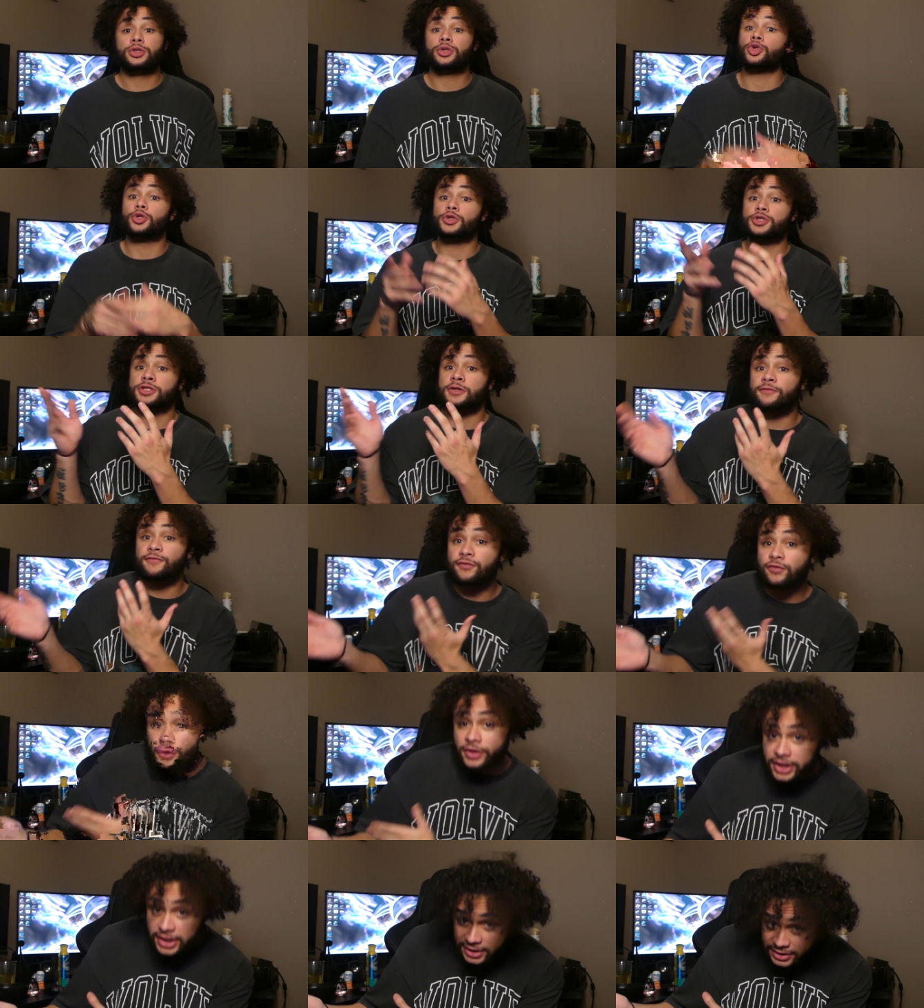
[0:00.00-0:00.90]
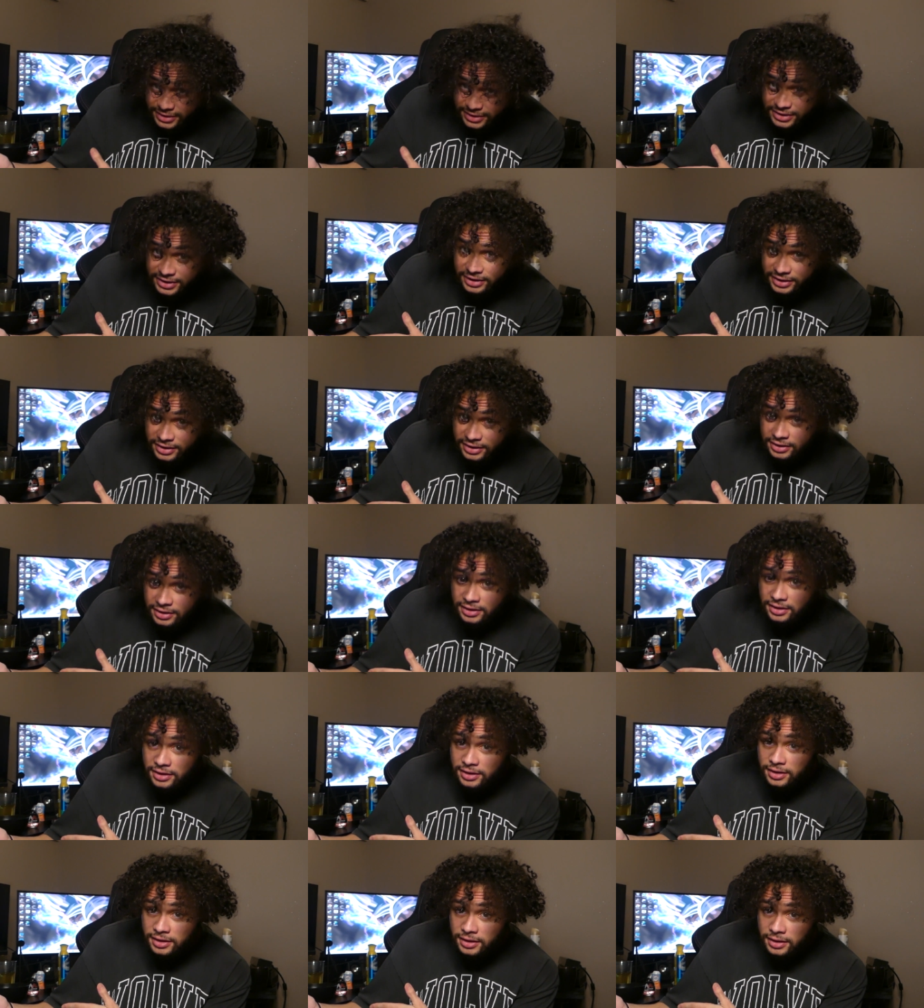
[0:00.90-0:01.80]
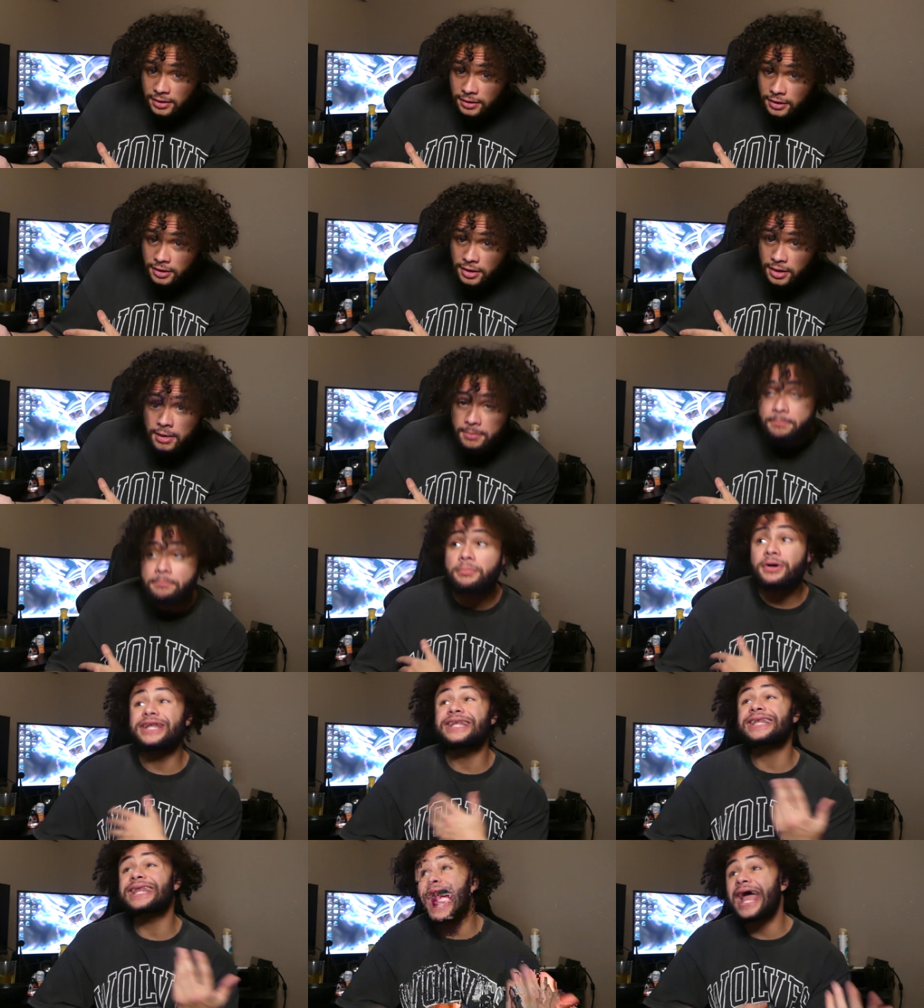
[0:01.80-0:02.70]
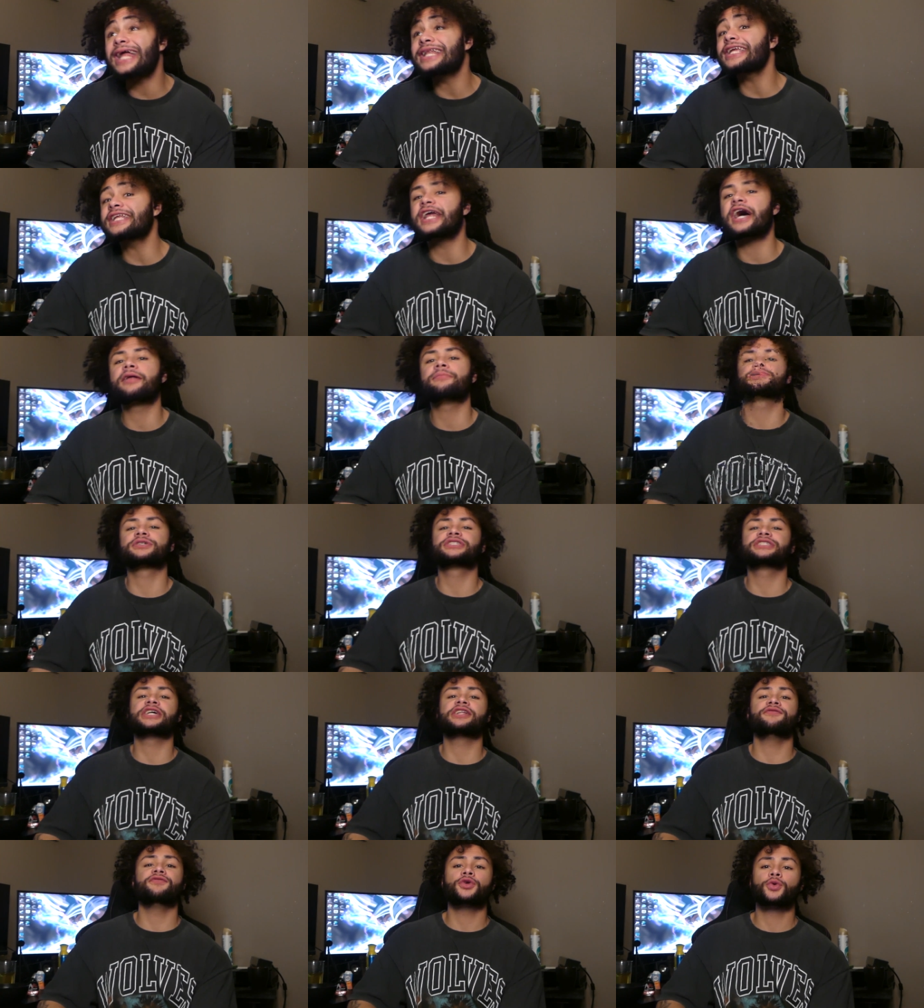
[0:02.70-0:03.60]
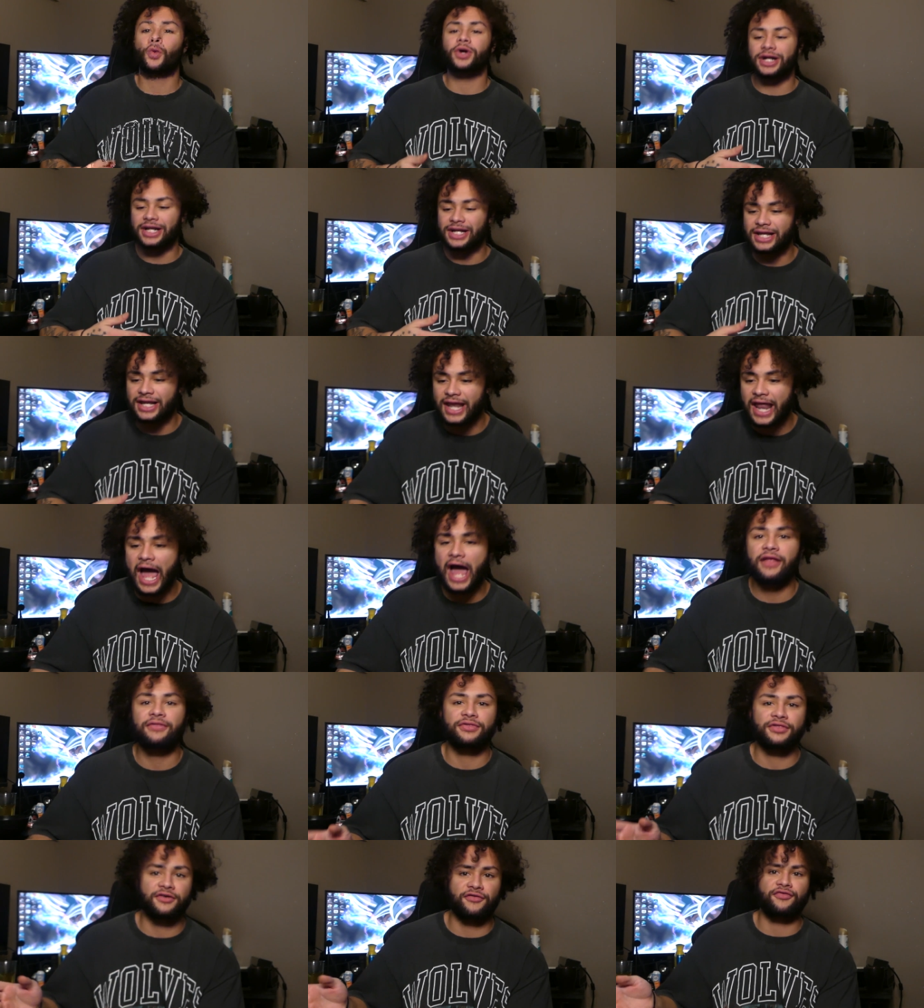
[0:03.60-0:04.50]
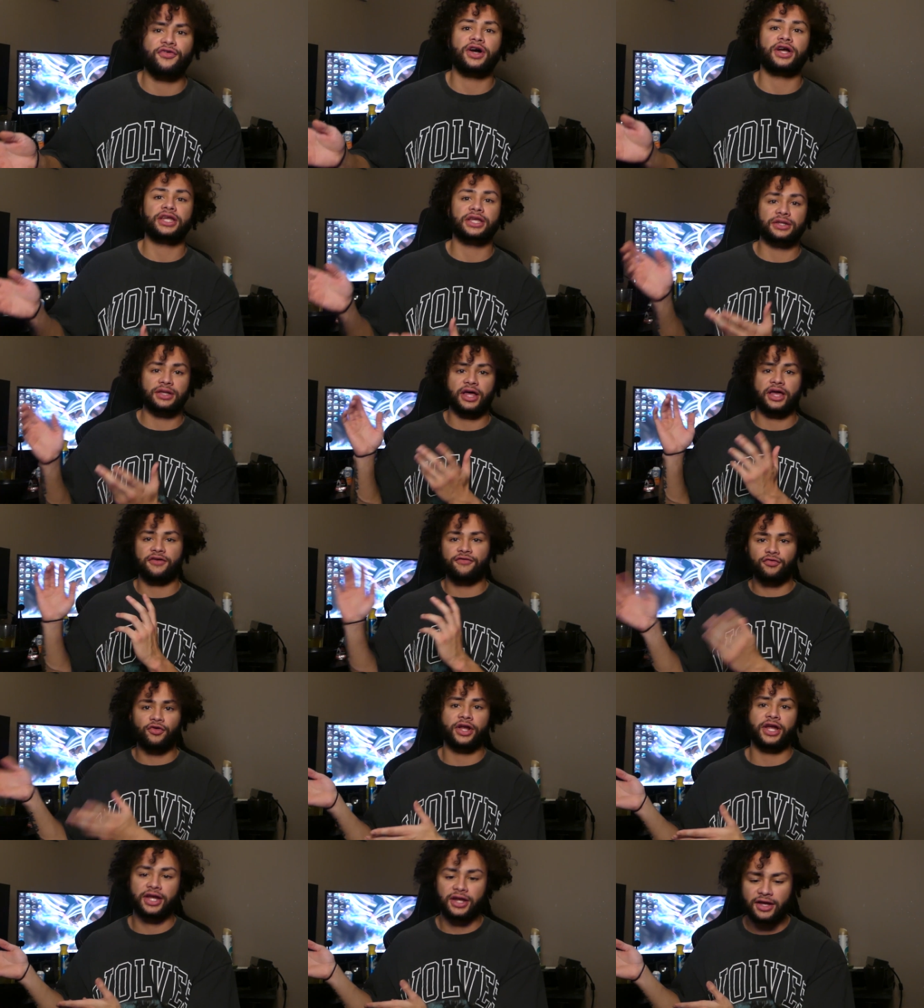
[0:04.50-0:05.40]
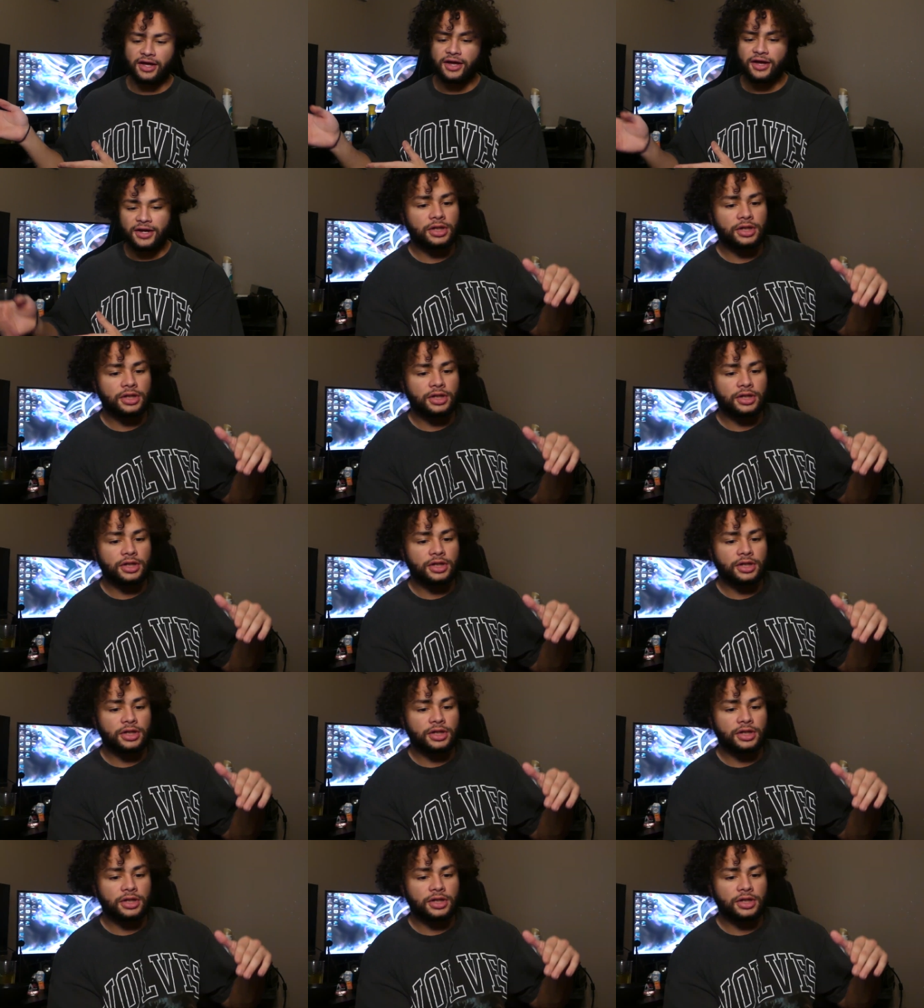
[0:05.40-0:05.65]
There's some freaks, but 99% of you are not the fucking like freak.